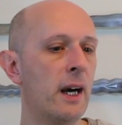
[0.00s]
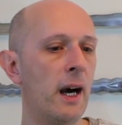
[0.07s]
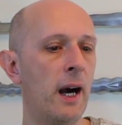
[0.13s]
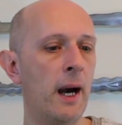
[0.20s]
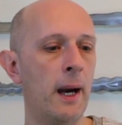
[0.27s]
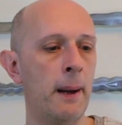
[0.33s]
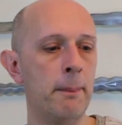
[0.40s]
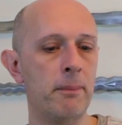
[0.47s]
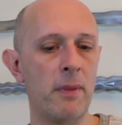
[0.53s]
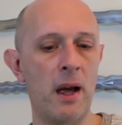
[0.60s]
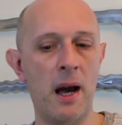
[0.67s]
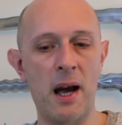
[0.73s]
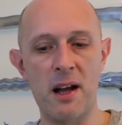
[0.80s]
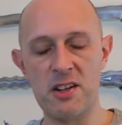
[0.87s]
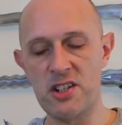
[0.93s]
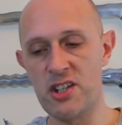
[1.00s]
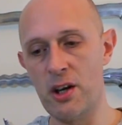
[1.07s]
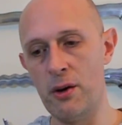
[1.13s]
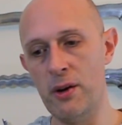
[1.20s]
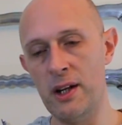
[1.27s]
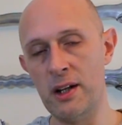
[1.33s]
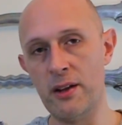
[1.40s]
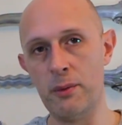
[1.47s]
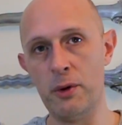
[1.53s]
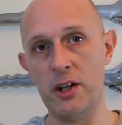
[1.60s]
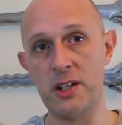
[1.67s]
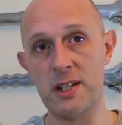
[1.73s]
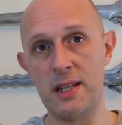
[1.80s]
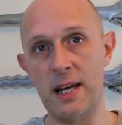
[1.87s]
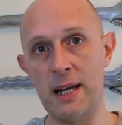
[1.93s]
Um, uh, so, in other
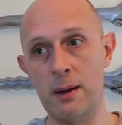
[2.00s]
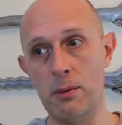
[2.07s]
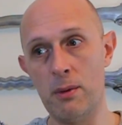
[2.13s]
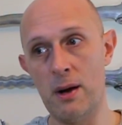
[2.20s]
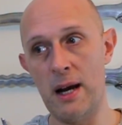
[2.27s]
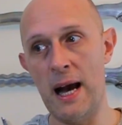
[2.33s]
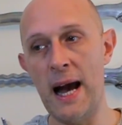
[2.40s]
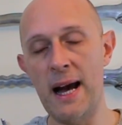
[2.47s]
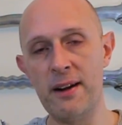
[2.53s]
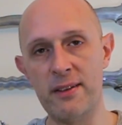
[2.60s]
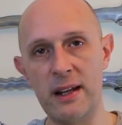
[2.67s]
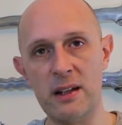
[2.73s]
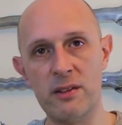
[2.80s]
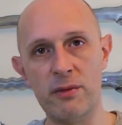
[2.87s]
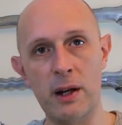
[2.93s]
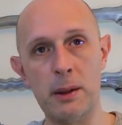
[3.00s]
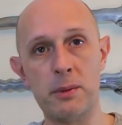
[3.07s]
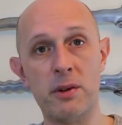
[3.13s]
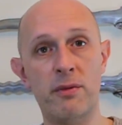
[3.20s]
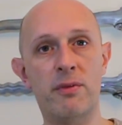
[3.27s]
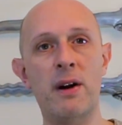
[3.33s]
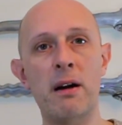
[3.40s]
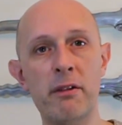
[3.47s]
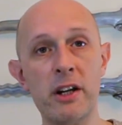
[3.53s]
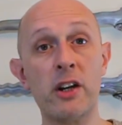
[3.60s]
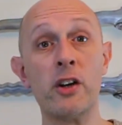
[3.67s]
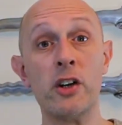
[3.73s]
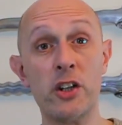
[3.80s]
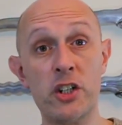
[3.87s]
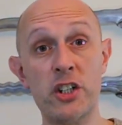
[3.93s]
words, they had they developed a very
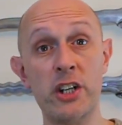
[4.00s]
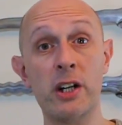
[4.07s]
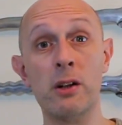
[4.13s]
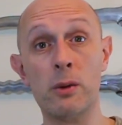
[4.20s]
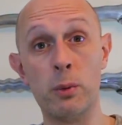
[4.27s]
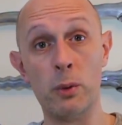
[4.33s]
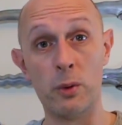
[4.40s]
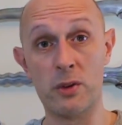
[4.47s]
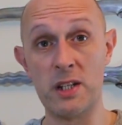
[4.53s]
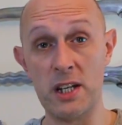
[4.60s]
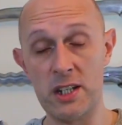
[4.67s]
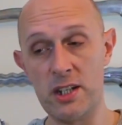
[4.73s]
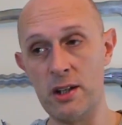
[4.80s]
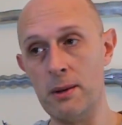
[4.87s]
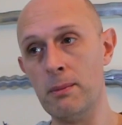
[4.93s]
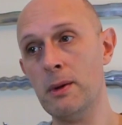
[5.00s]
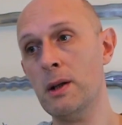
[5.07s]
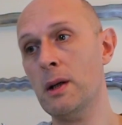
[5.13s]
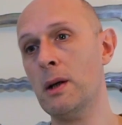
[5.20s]
good shield wall system,